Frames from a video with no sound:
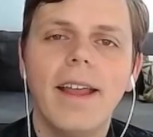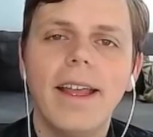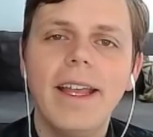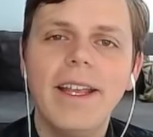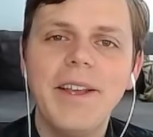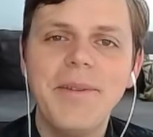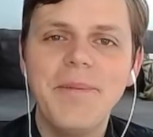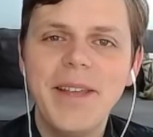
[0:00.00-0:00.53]

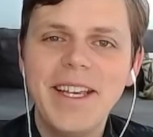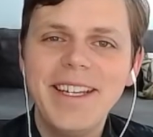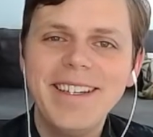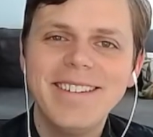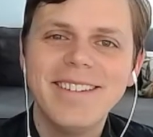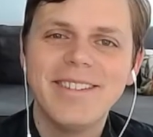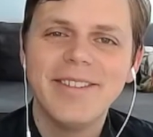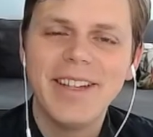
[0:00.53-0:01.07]
Hey
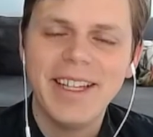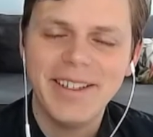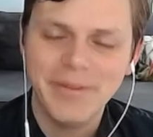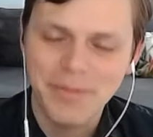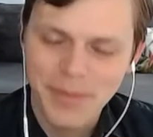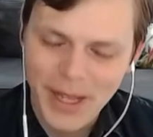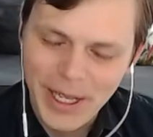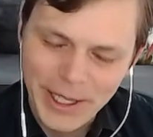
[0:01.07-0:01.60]
Ben,
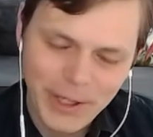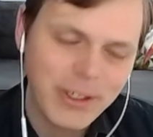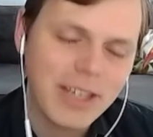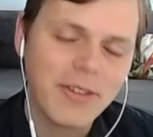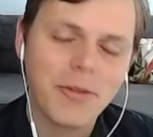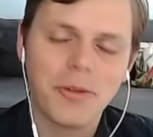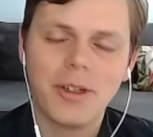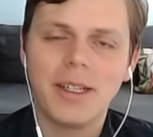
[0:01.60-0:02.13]
and hello to
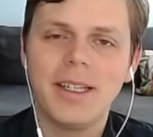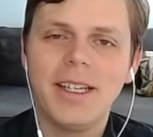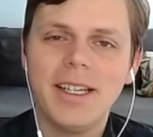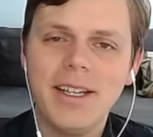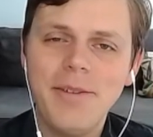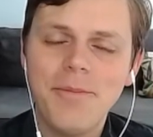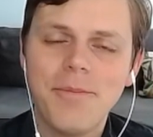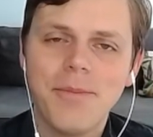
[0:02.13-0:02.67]
everyone
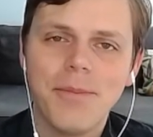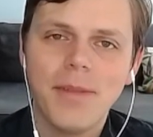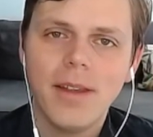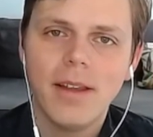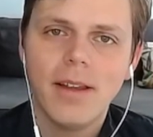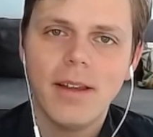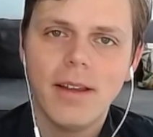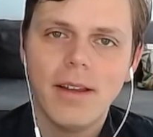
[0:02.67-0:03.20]
again.
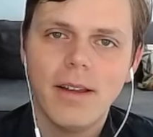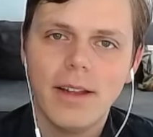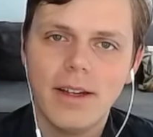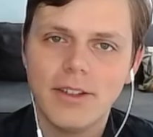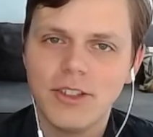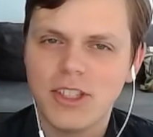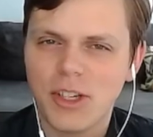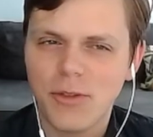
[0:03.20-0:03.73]

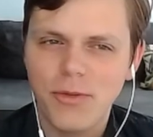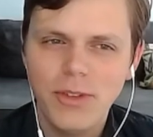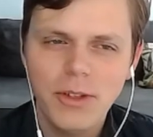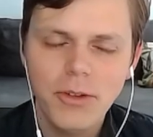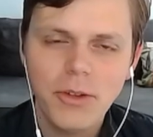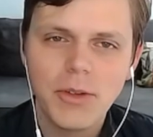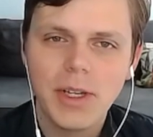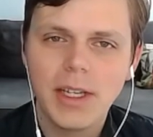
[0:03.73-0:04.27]
Here's just a
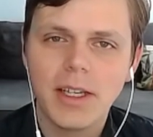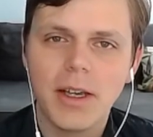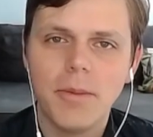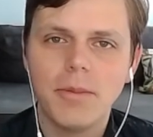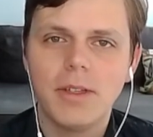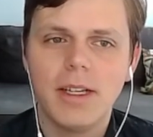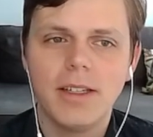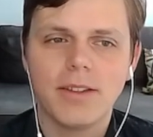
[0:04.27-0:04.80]
few quick
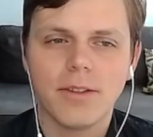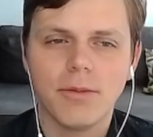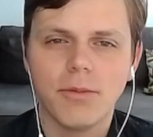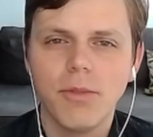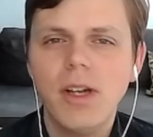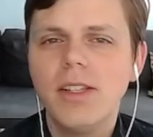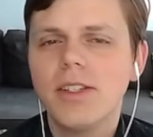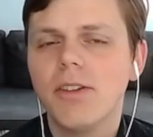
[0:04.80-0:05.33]
updates
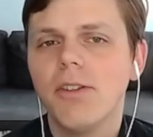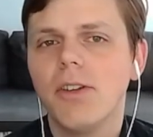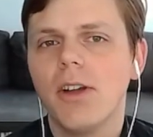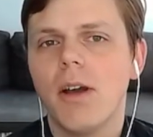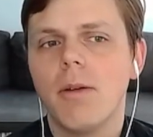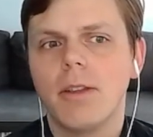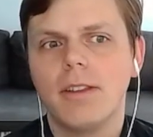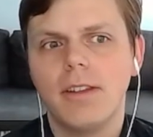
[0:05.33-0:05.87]
on what's
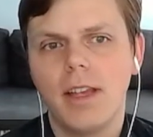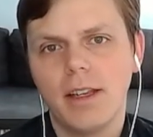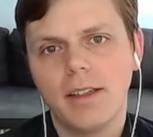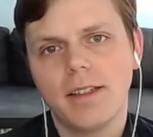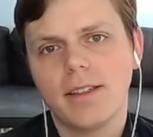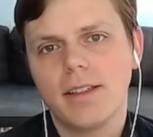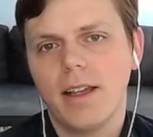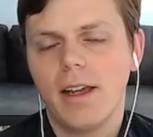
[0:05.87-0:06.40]
going on with Deck
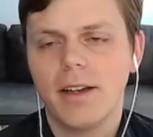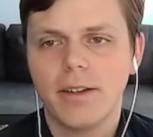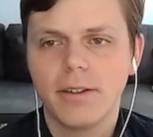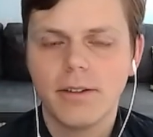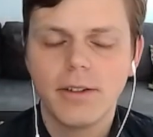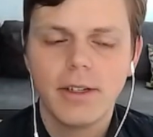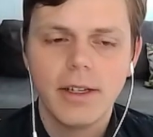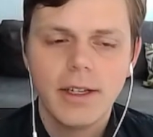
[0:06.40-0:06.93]
Designer.
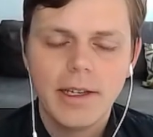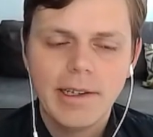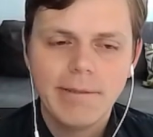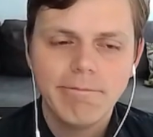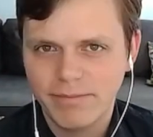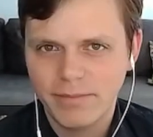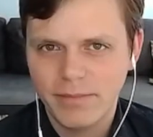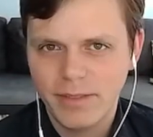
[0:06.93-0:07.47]

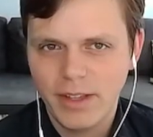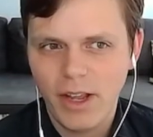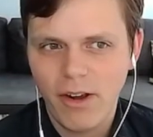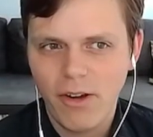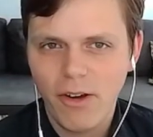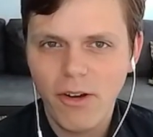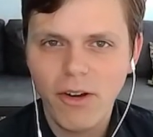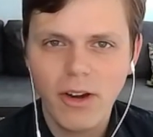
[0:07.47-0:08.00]

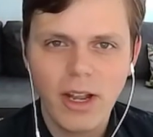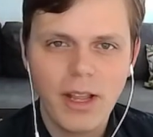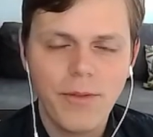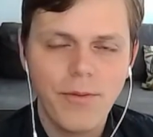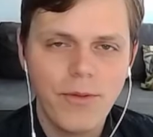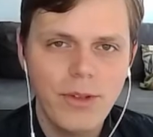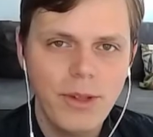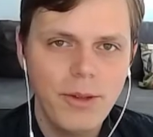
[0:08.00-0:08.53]
There are a
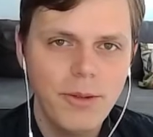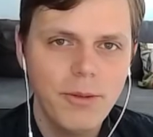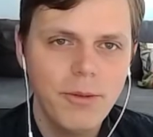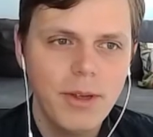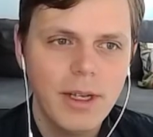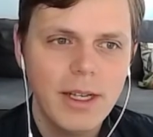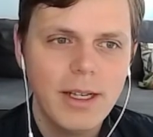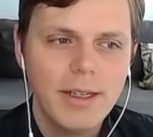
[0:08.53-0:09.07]

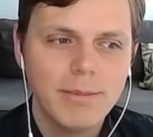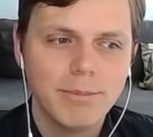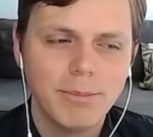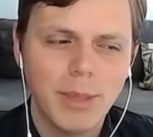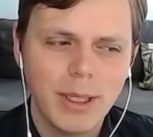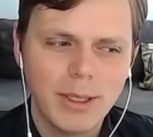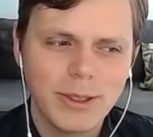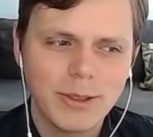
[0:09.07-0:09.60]
few
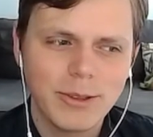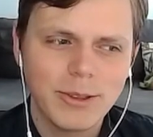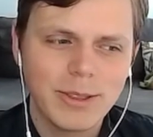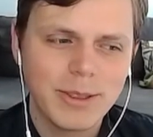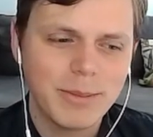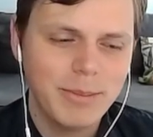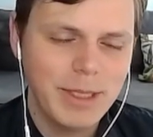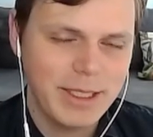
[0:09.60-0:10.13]

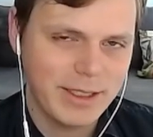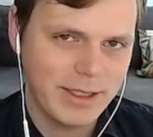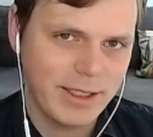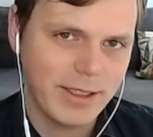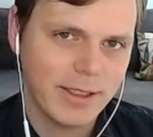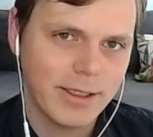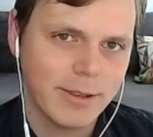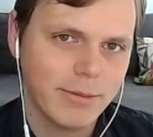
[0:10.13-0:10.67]
bundles
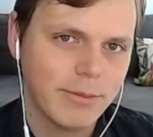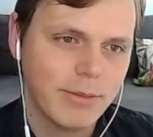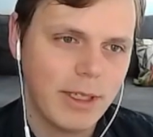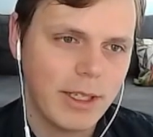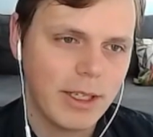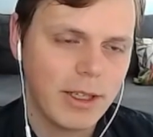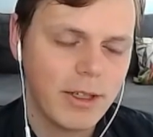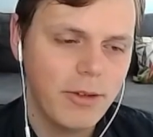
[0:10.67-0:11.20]
missing,
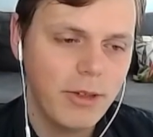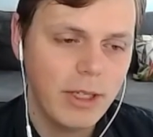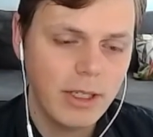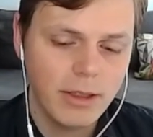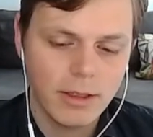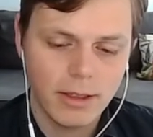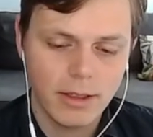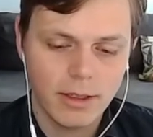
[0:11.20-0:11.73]

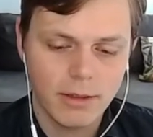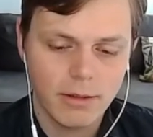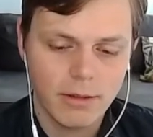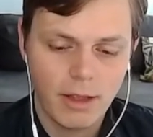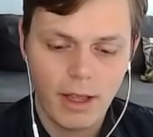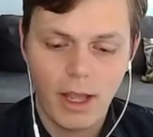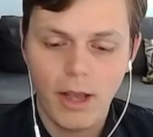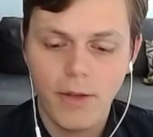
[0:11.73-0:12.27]
including the
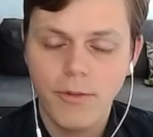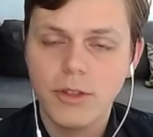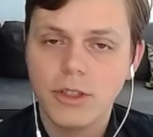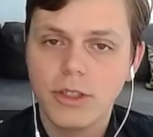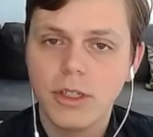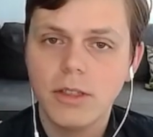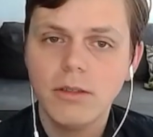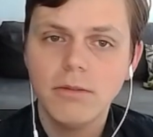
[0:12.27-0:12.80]
Alpha
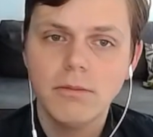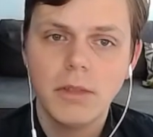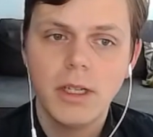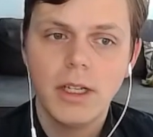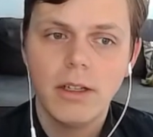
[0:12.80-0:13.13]
Shuttle,